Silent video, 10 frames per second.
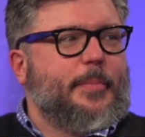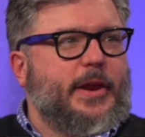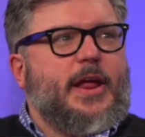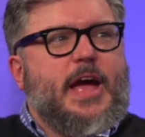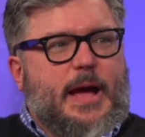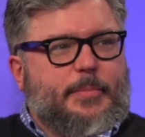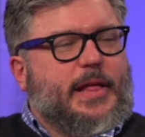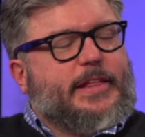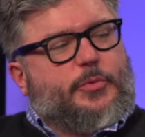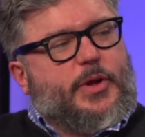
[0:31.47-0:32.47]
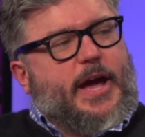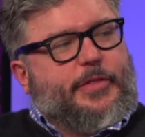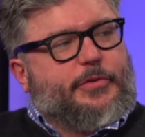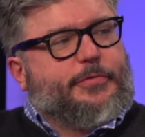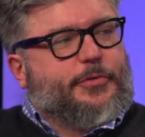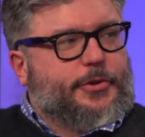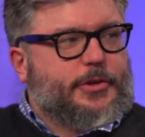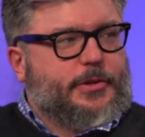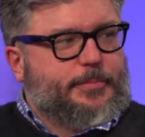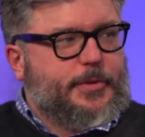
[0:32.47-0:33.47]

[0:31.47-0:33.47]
but I'm glad that we got the full,